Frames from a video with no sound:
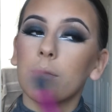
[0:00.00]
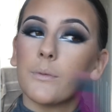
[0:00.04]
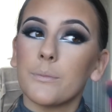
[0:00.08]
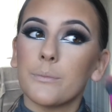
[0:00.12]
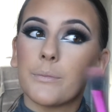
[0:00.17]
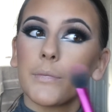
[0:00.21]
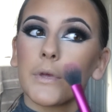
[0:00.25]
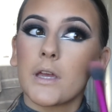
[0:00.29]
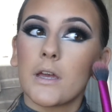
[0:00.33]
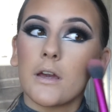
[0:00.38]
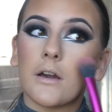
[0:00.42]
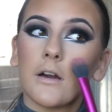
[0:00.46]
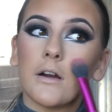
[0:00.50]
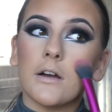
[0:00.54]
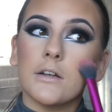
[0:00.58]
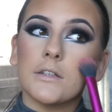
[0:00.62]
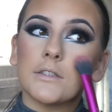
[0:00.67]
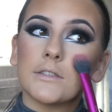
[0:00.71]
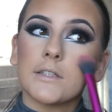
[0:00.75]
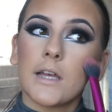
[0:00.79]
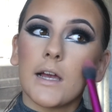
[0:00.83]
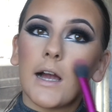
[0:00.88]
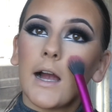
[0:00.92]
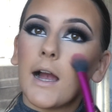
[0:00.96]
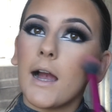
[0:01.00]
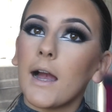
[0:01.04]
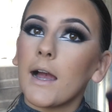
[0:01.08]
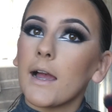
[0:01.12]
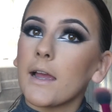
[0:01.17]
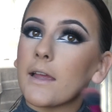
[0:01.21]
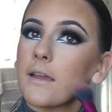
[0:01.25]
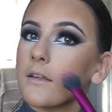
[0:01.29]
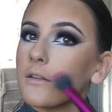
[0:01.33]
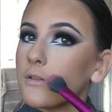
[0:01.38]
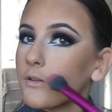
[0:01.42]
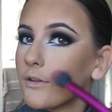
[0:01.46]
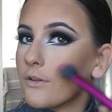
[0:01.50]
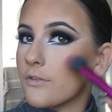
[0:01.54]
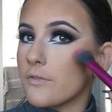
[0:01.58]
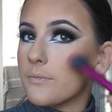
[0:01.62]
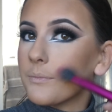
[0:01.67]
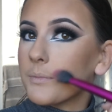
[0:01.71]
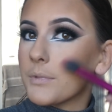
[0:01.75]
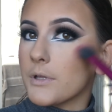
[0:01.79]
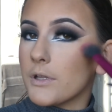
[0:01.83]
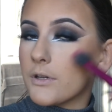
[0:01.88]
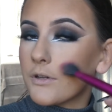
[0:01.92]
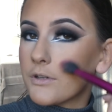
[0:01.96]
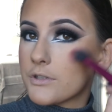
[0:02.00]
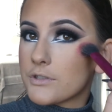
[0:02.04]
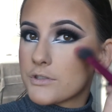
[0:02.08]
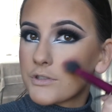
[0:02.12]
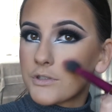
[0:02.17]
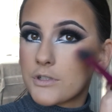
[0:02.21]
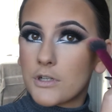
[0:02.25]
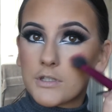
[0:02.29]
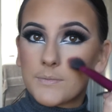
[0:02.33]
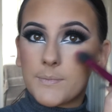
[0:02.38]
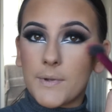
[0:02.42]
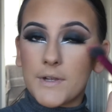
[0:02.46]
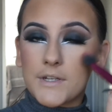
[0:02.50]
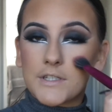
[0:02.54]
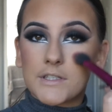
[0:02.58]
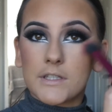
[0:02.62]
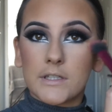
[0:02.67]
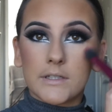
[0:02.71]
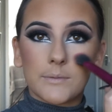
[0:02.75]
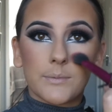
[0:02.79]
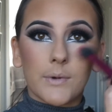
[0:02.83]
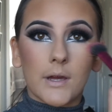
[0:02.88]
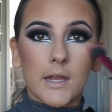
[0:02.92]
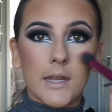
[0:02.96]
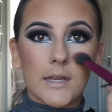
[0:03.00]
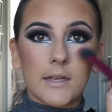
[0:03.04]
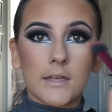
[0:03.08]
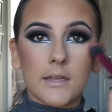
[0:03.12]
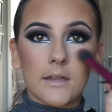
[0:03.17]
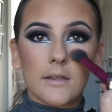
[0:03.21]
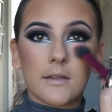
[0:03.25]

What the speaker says: because I love blush, especially when